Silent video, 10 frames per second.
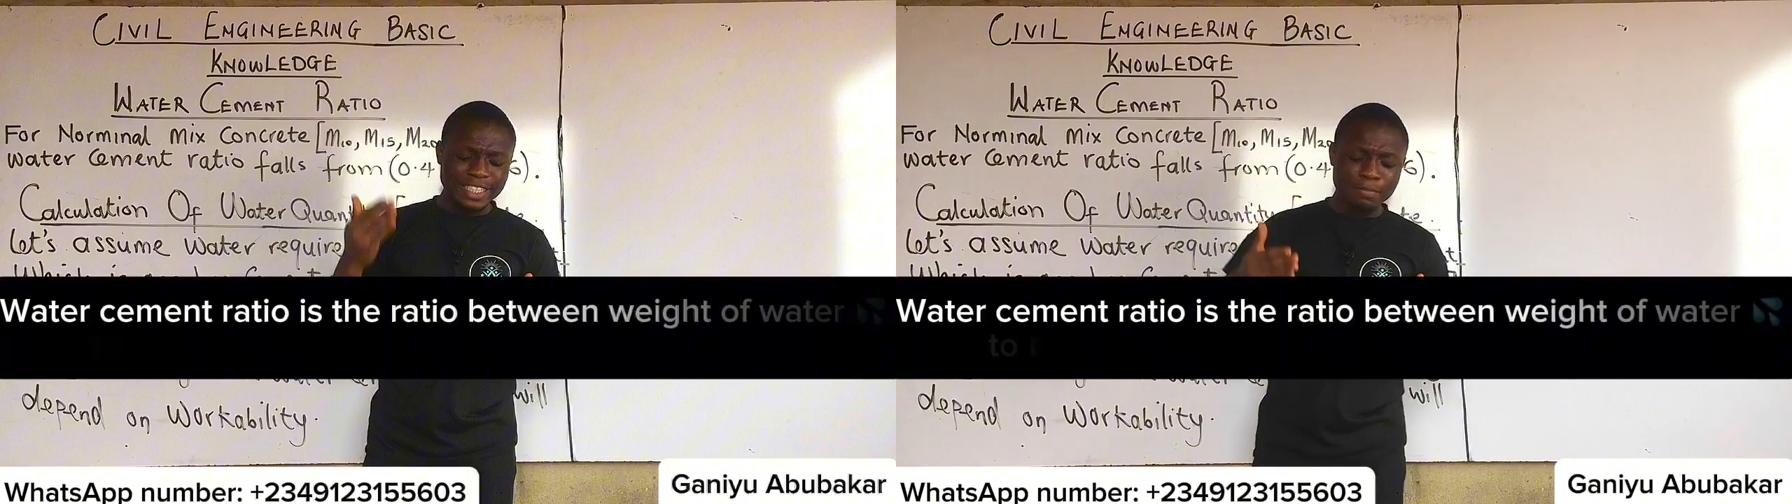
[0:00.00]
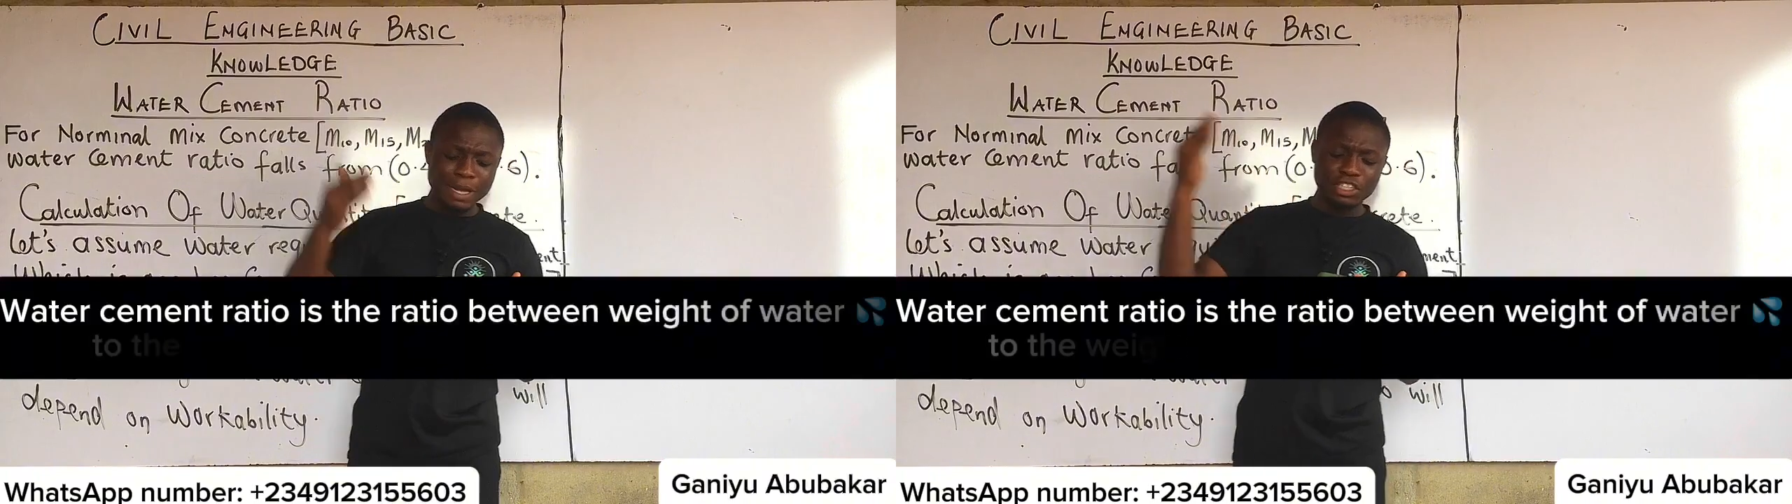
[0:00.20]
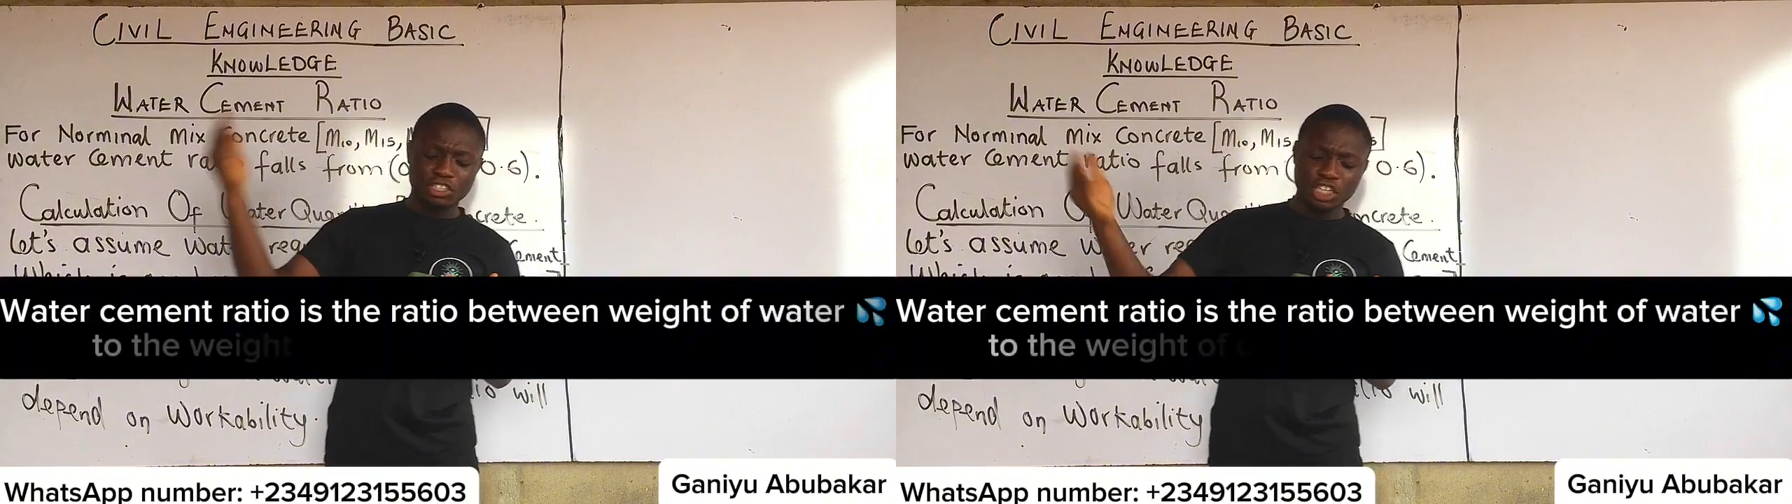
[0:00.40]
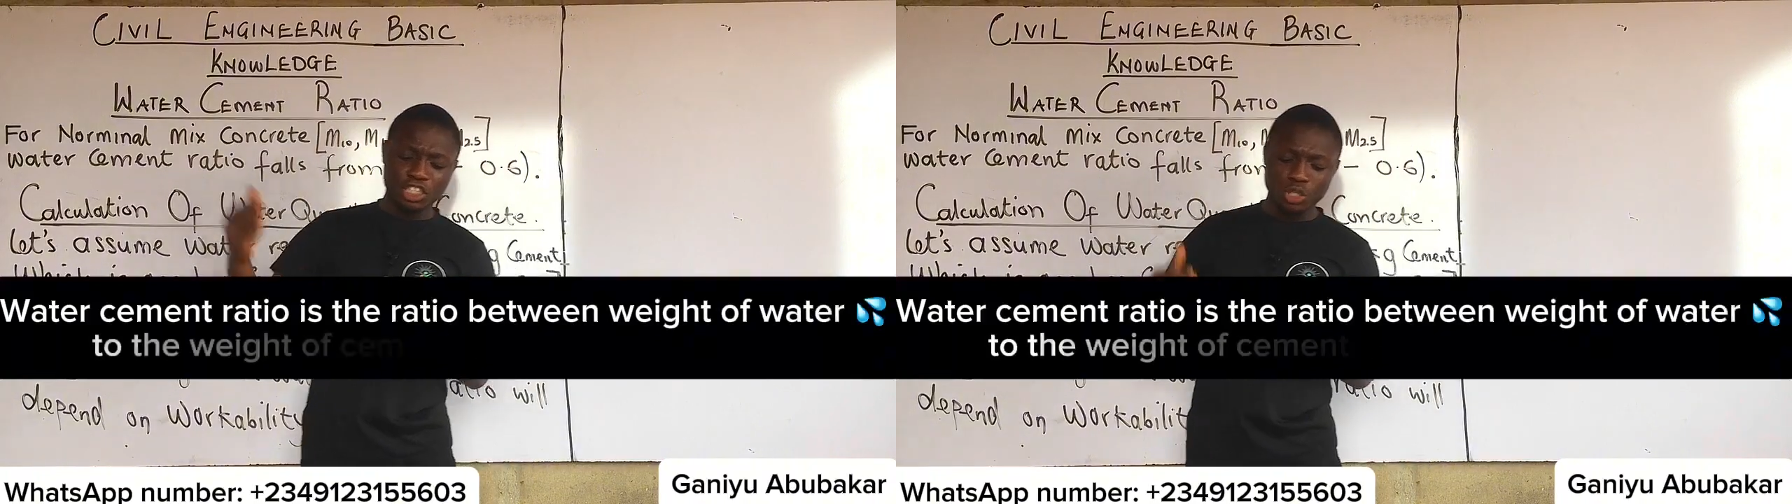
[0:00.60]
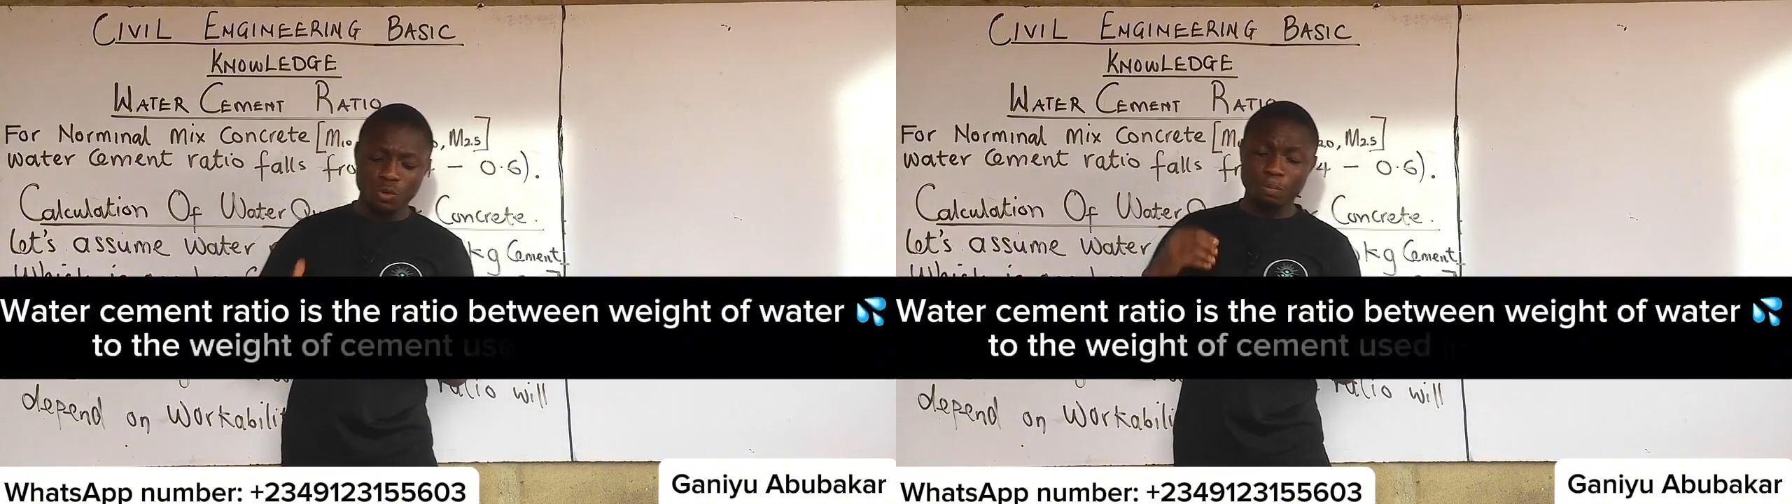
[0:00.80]
cement
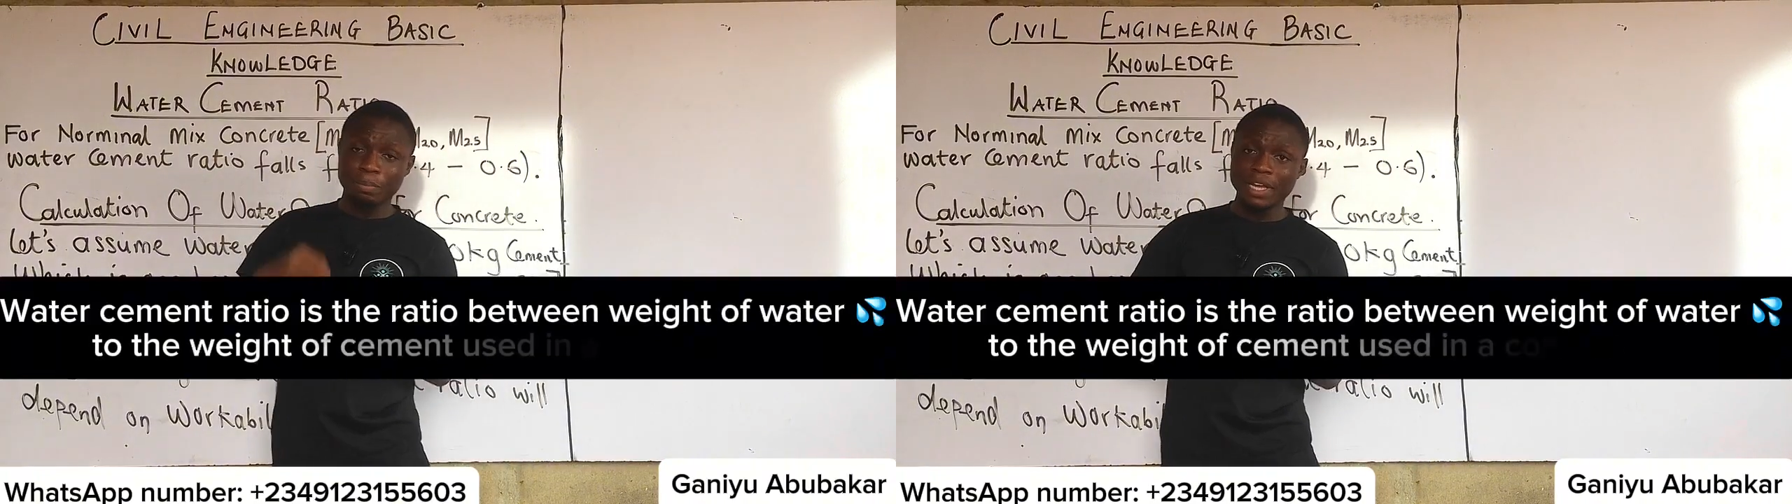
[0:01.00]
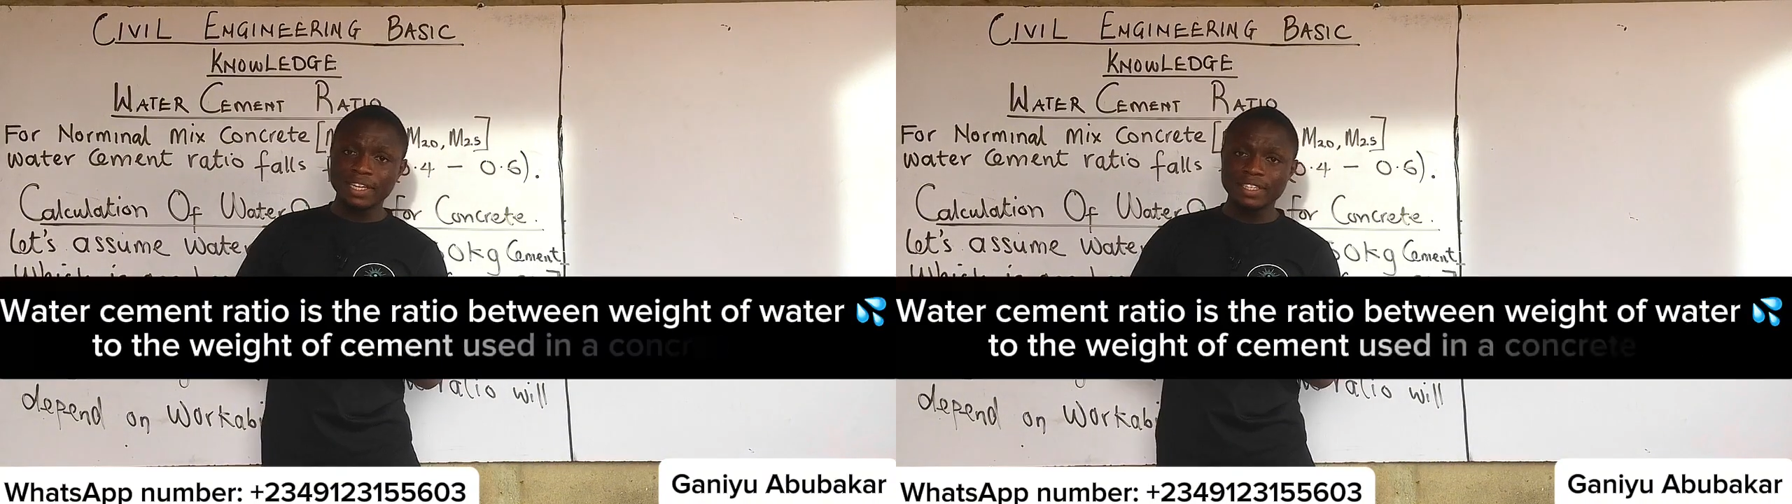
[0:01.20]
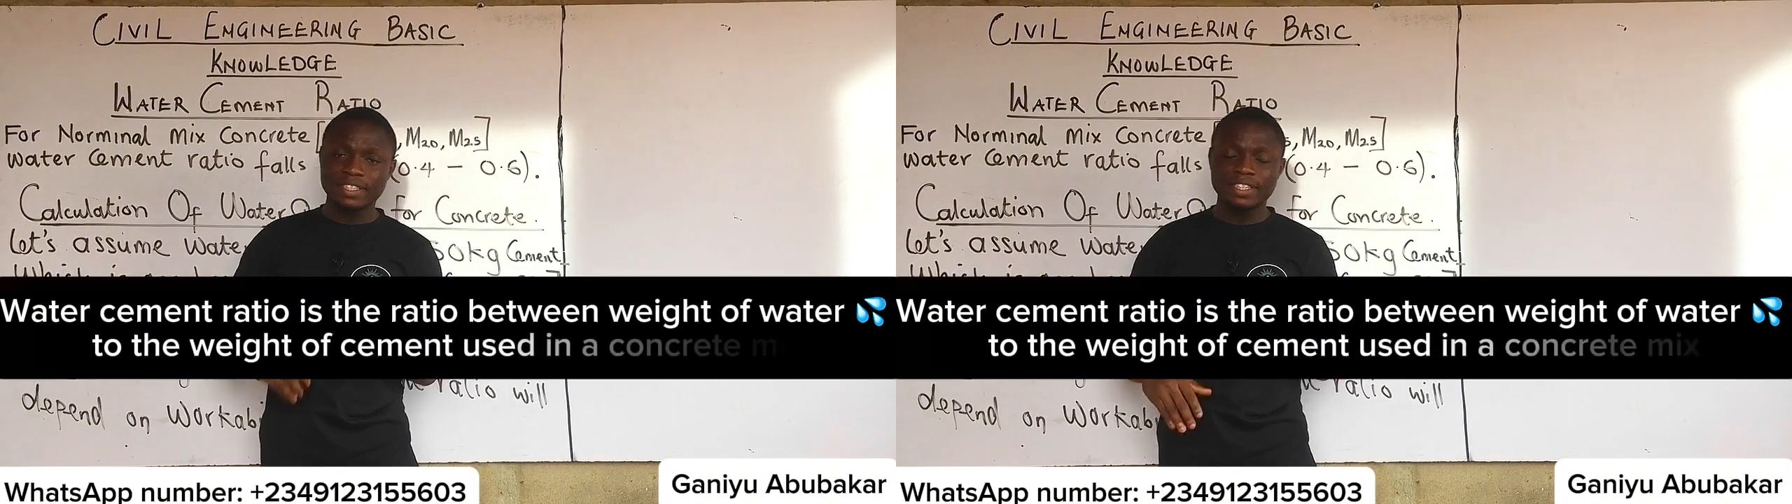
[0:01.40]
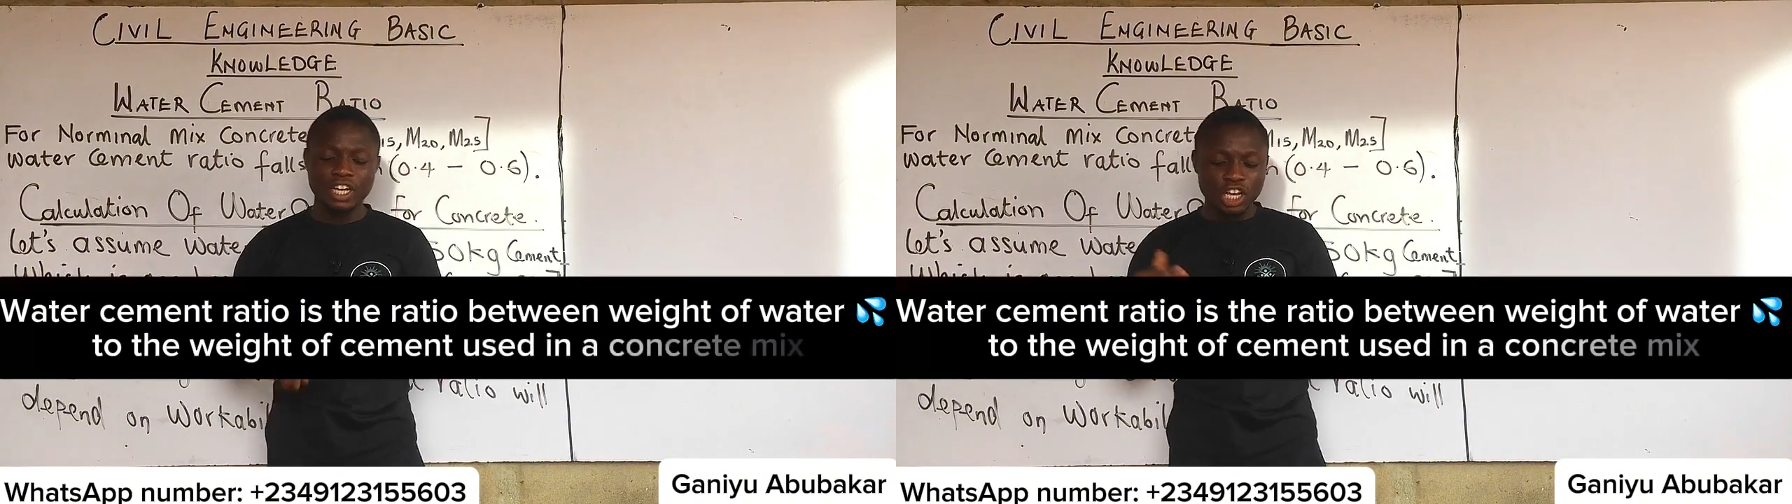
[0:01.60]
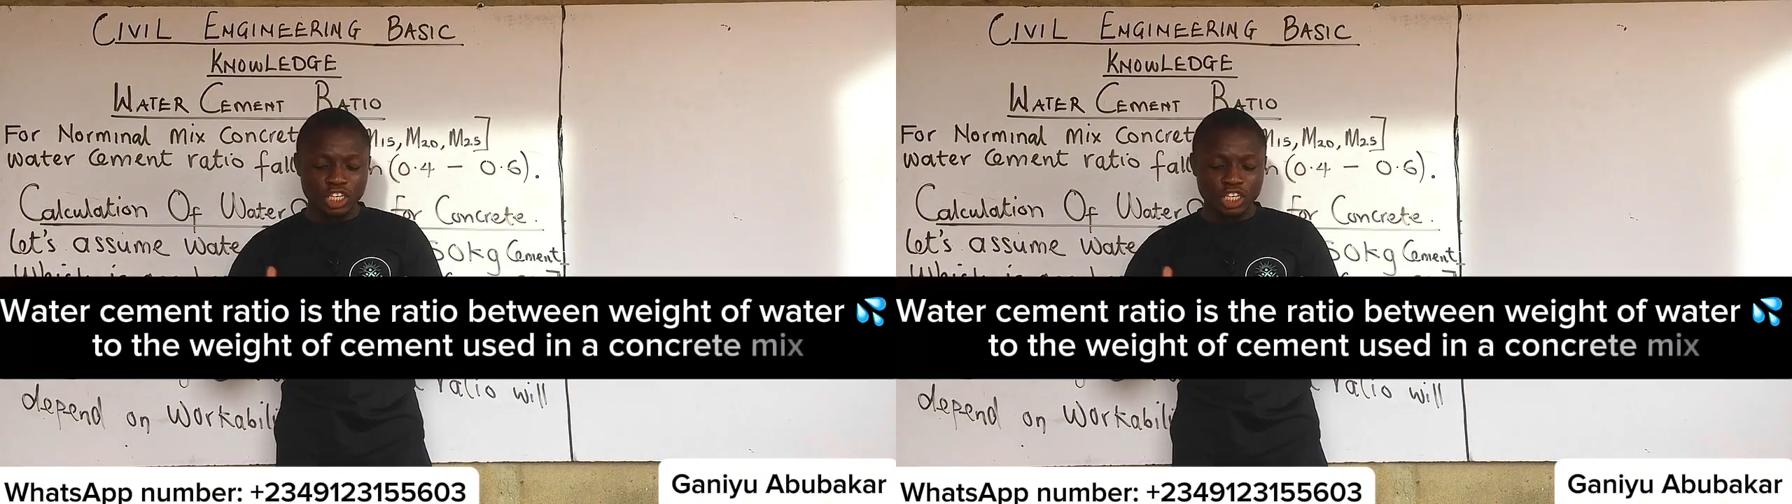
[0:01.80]
ratio means